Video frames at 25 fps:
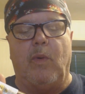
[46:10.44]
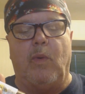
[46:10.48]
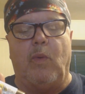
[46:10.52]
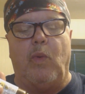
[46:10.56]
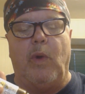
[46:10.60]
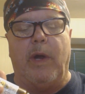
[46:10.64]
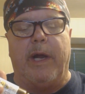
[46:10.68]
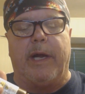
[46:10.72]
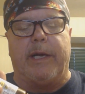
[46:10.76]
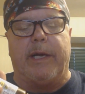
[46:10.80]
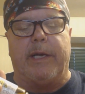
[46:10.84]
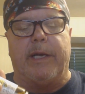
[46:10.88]

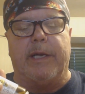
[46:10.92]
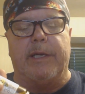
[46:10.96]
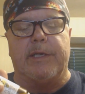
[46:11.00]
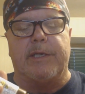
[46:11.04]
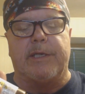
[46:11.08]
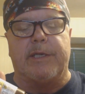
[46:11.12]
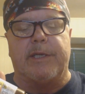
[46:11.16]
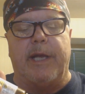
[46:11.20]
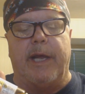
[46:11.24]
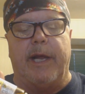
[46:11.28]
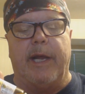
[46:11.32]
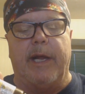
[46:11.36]
wick
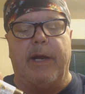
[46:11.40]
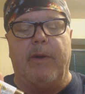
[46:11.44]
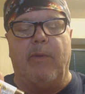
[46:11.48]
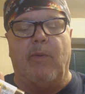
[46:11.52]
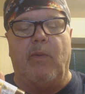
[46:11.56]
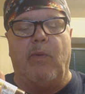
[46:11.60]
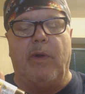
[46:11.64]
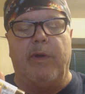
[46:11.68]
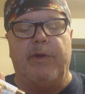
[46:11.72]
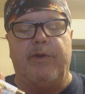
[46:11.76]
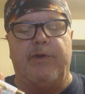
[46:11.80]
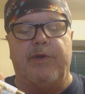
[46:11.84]
this thing
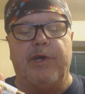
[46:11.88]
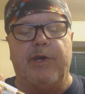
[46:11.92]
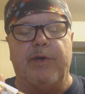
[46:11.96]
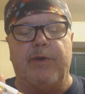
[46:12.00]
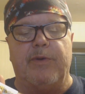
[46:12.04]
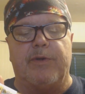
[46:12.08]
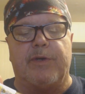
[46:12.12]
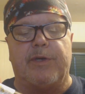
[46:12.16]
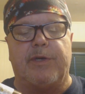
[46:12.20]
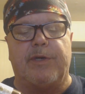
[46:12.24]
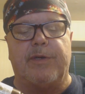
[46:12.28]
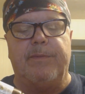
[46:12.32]
with
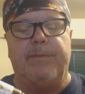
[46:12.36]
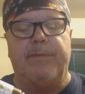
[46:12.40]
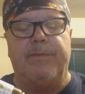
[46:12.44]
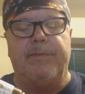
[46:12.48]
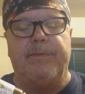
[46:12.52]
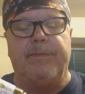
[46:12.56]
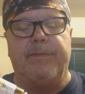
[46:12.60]
juice